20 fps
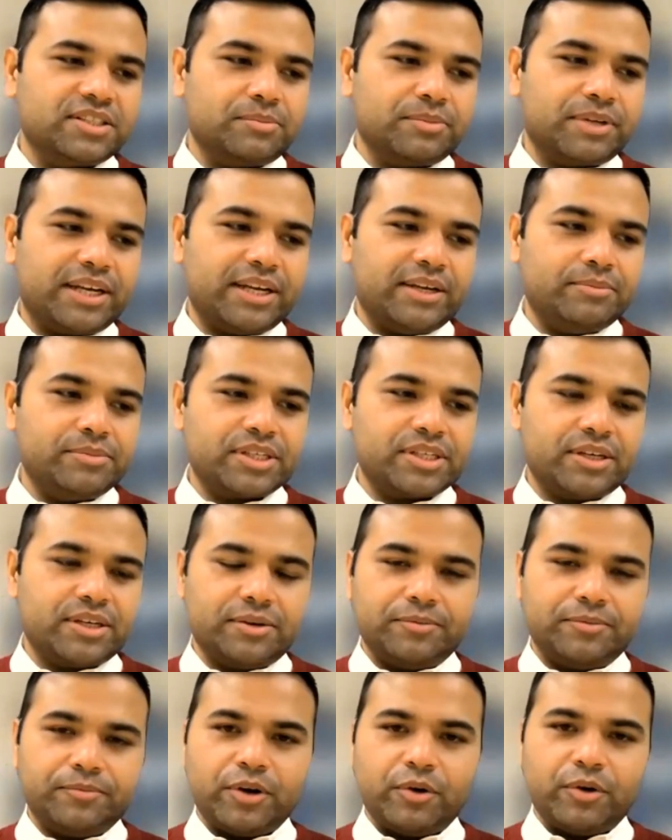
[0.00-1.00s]
sometimes
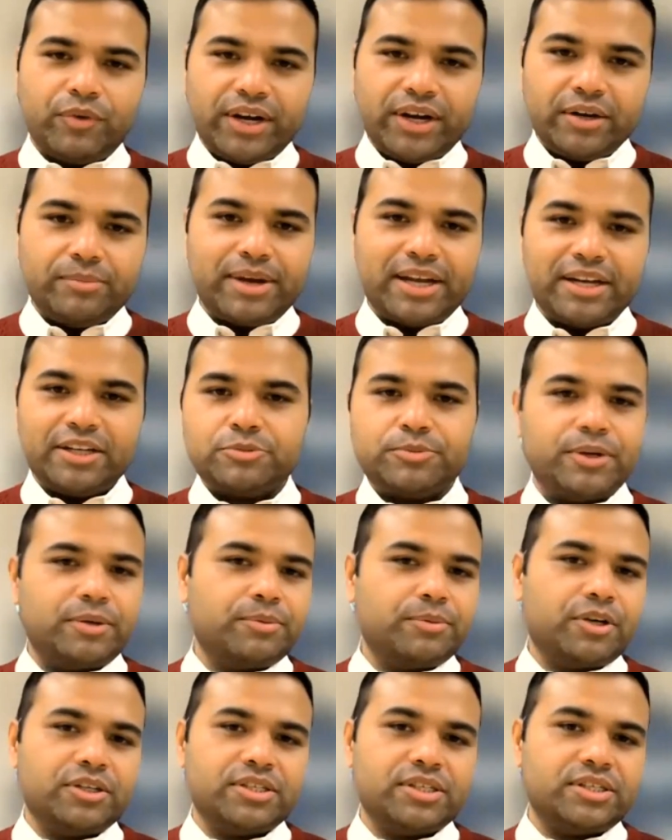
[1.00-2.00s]
vendor
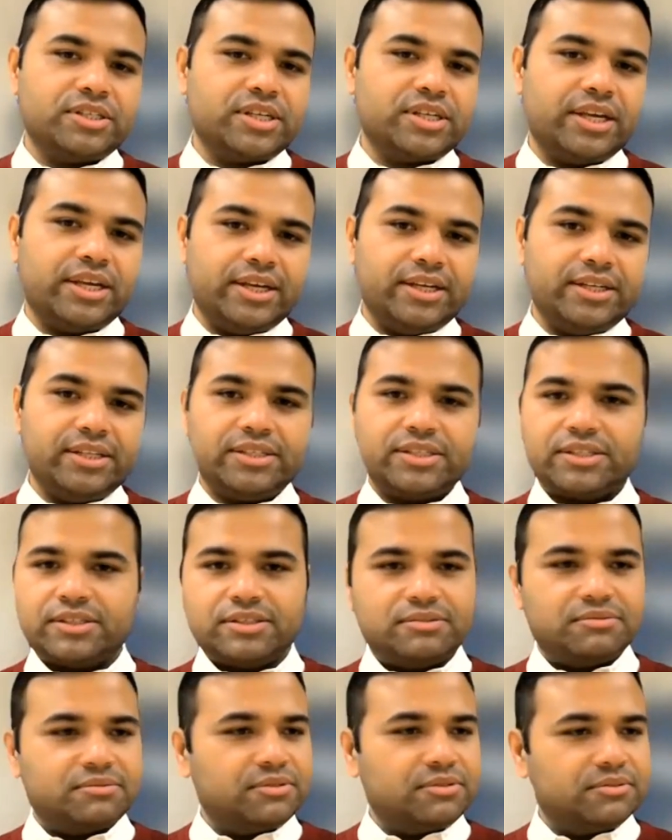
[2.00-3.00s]
management
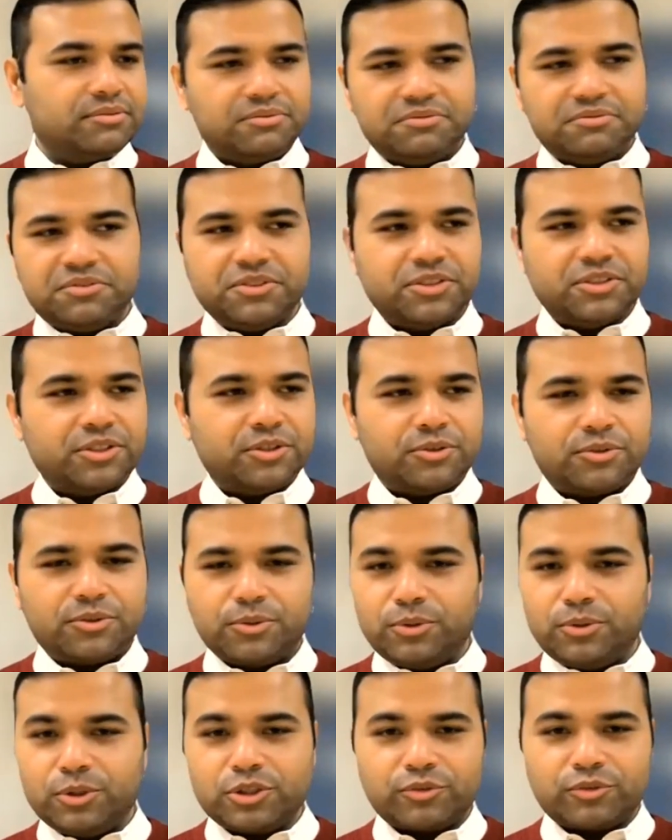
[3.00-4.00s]
processes,
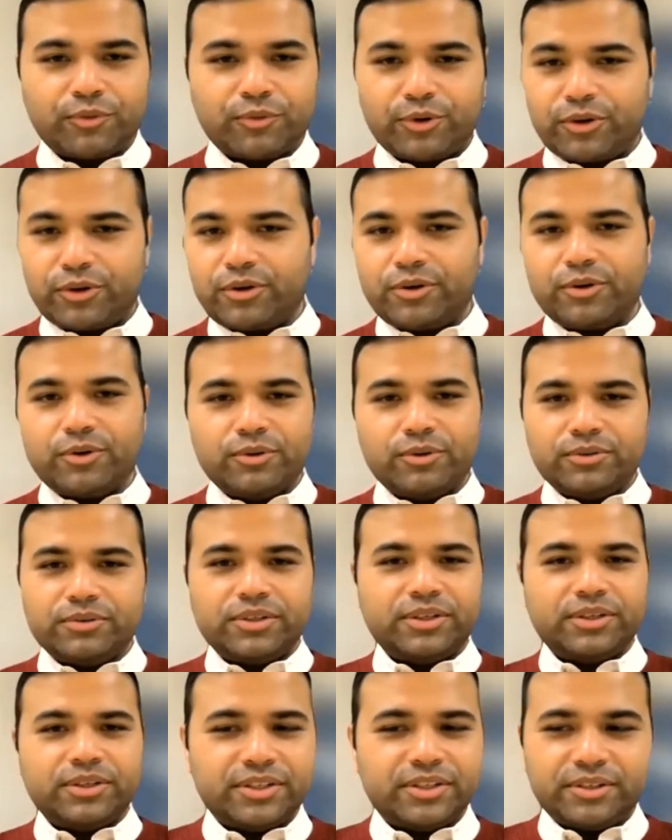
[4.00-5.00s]
controls for
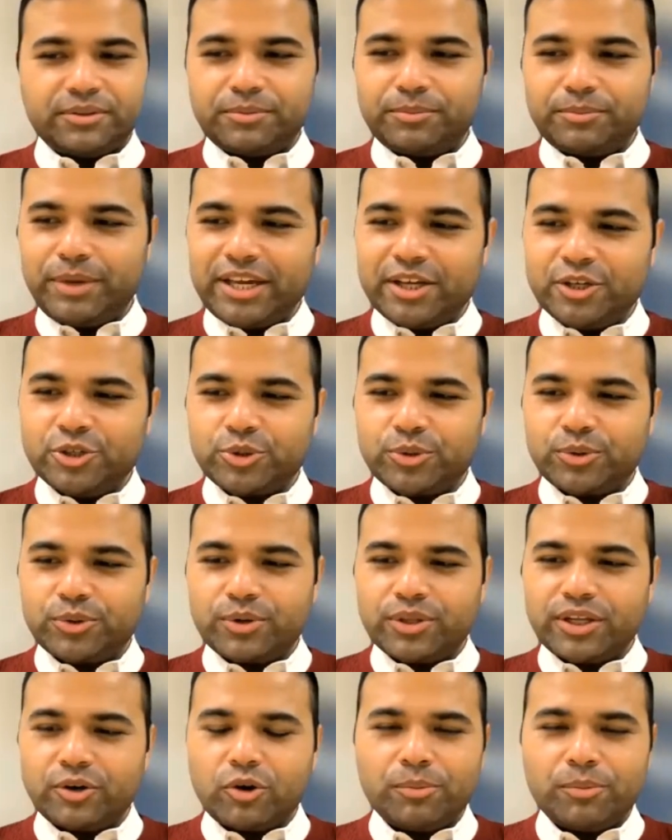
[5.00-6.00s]
making
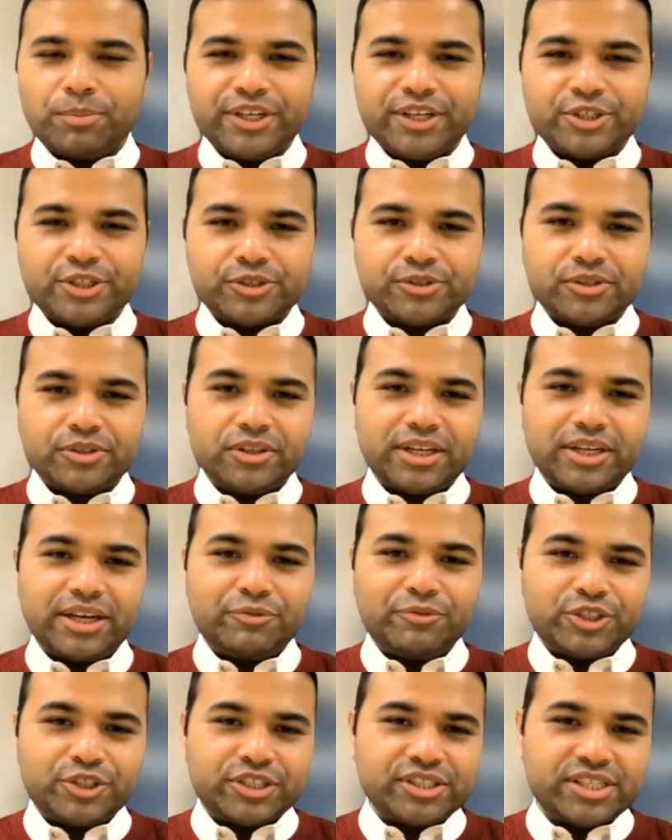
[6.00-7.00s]
sure that operational
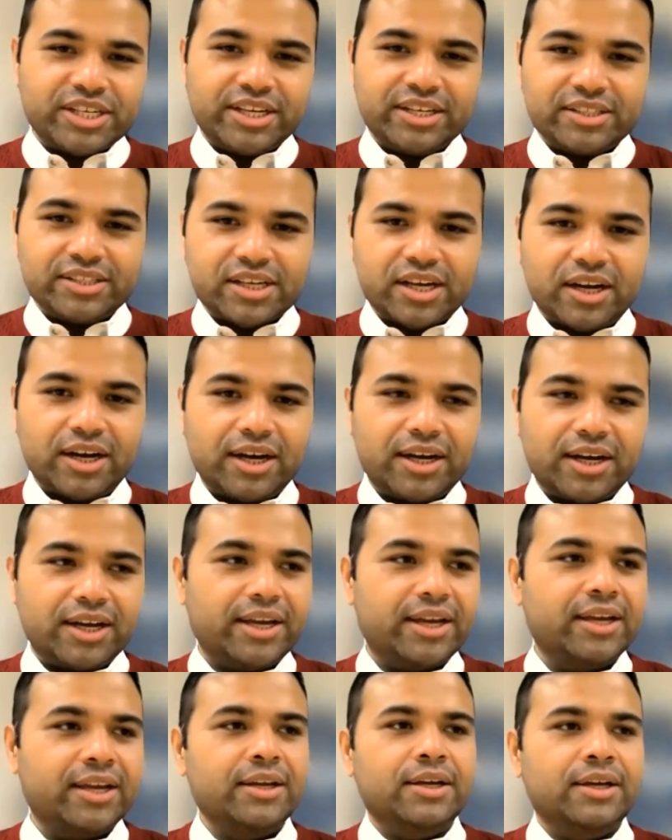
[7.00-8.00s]
efficiency is
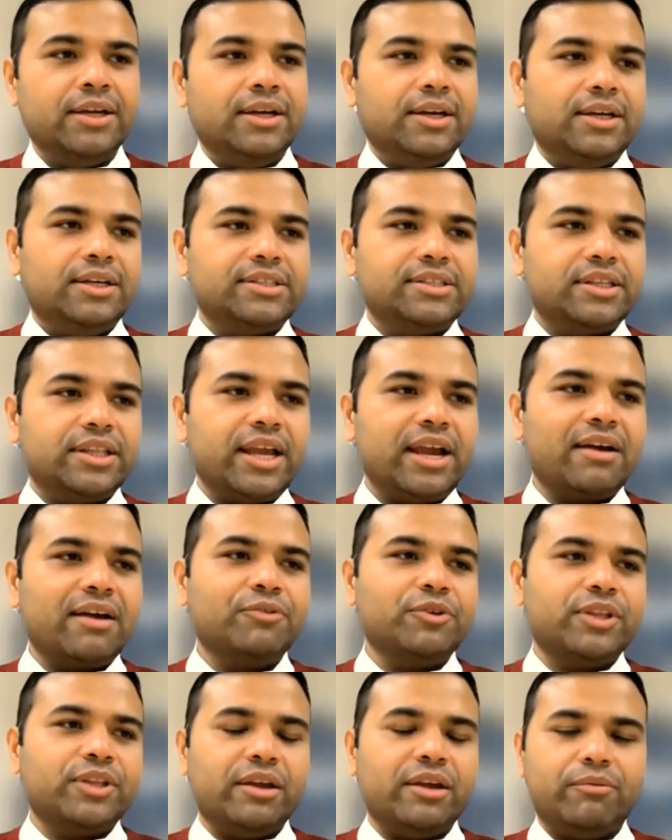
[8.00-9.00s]
high. So they
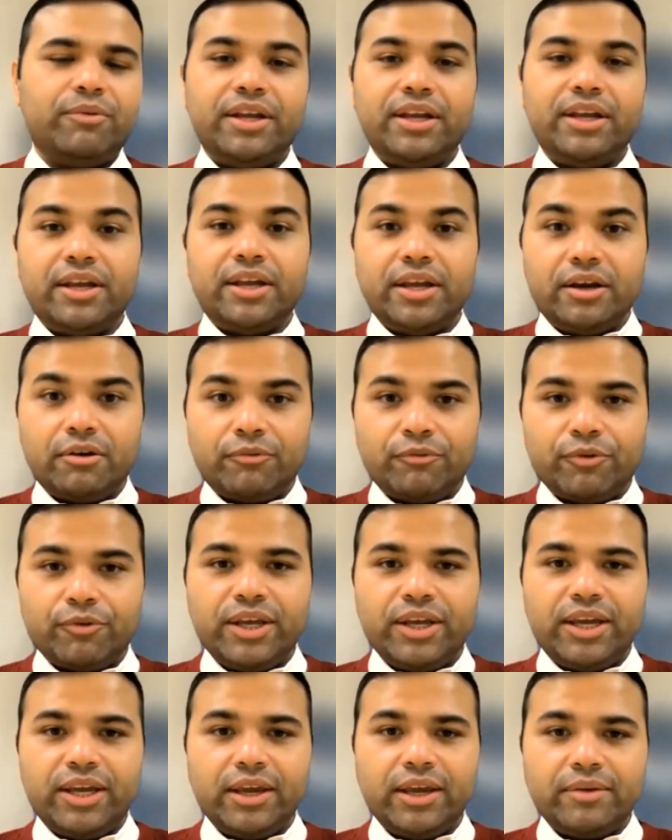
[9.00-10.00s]
have to think very
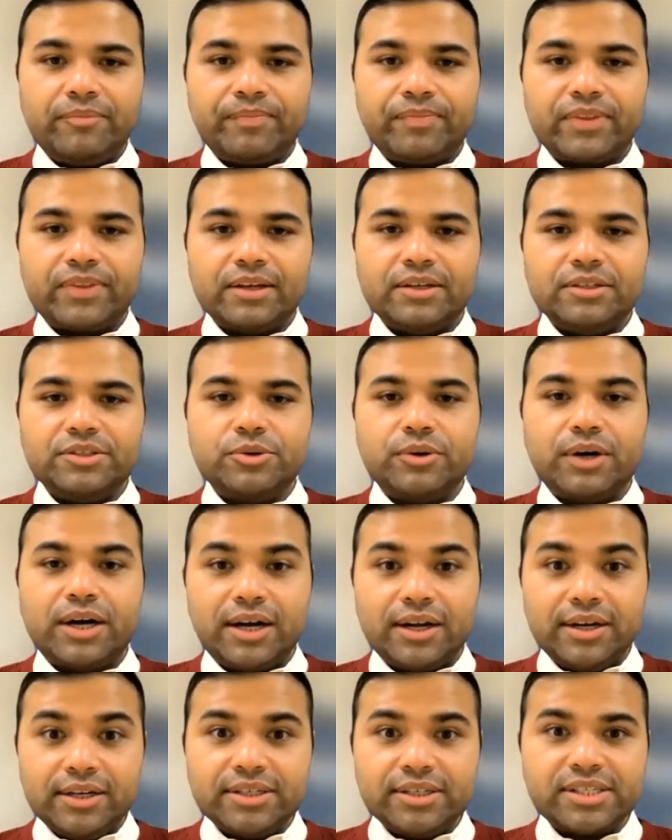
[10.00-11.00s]
carefully to
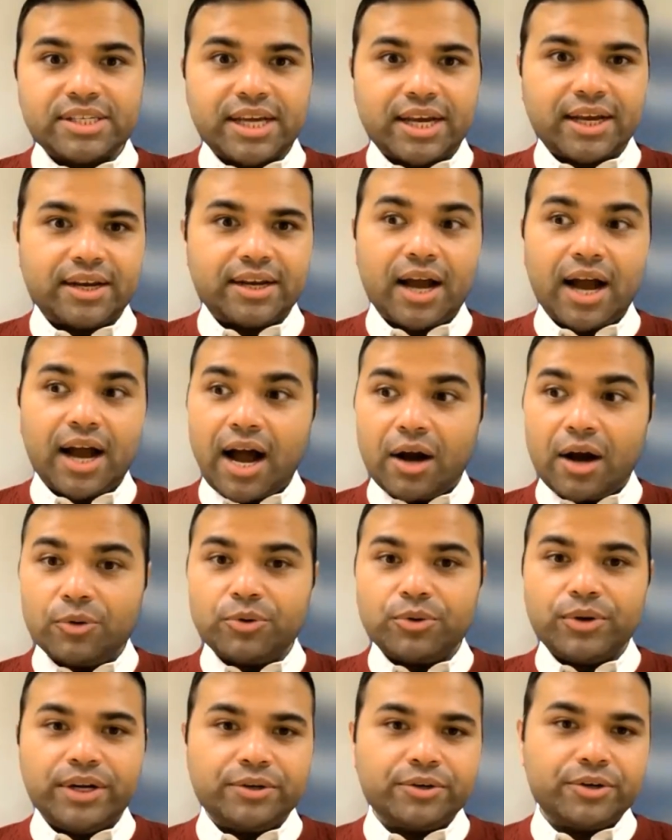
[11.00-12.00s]
understand
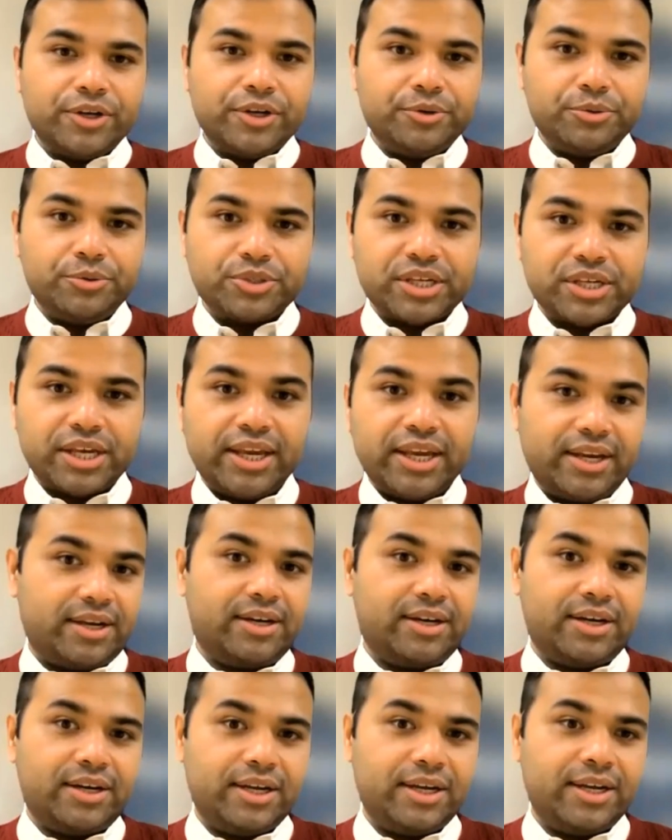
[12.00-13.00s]
how to introduce
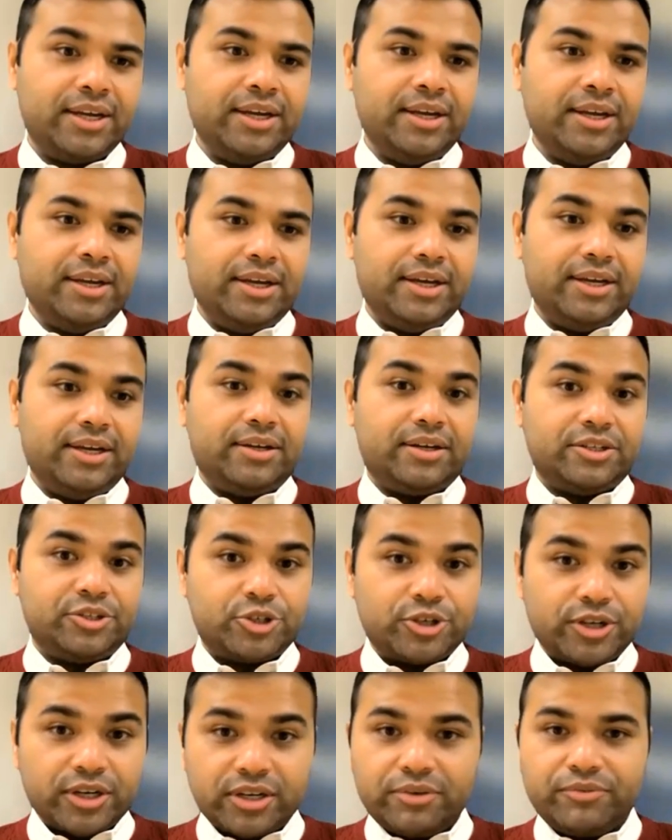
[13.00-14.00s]
AI in a
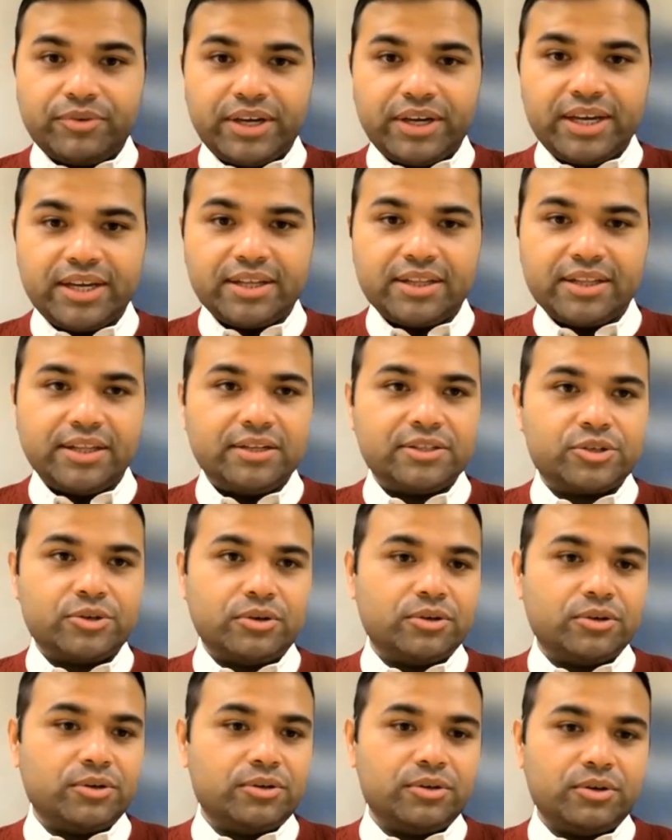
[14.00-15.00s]
constructive way
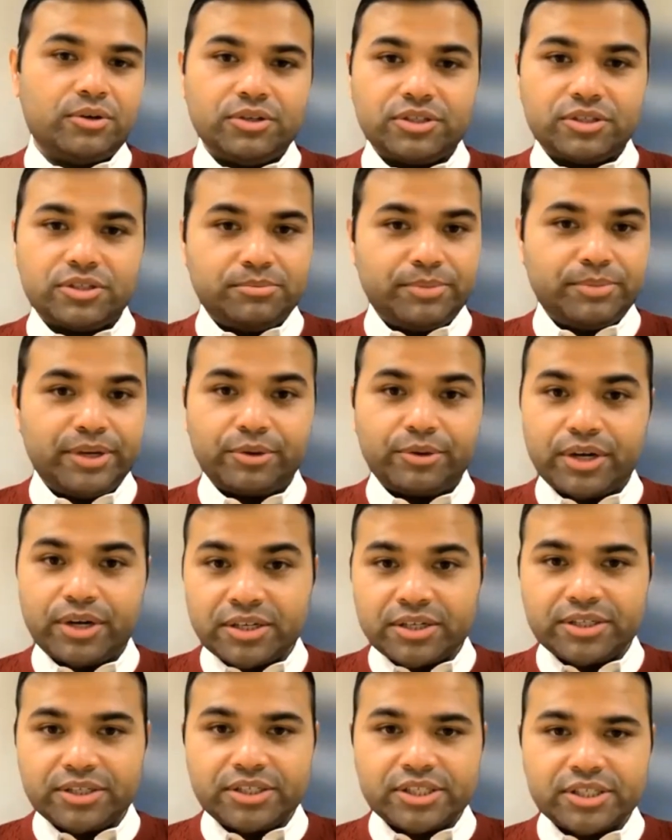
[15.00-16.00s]
that's not going to cause a big
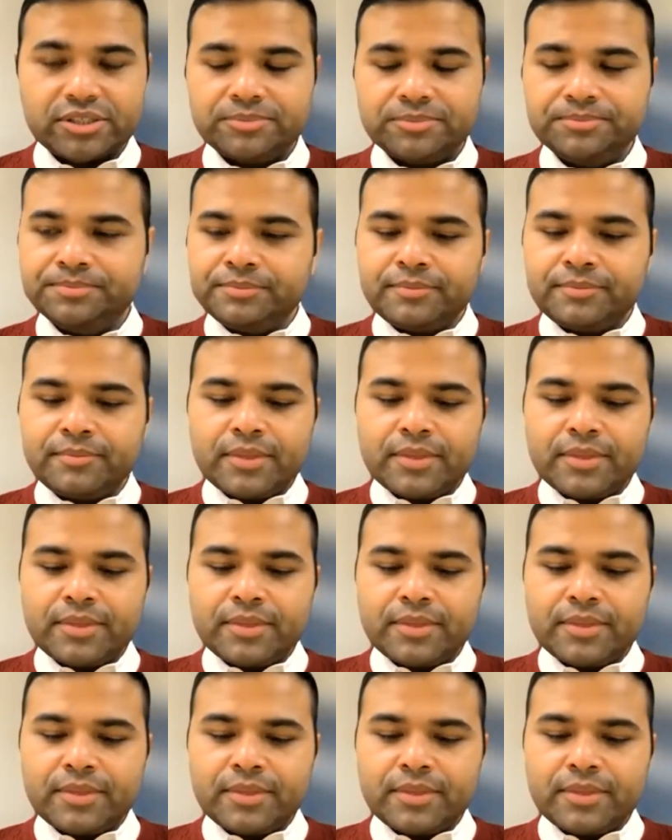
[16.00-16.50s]
ruckus.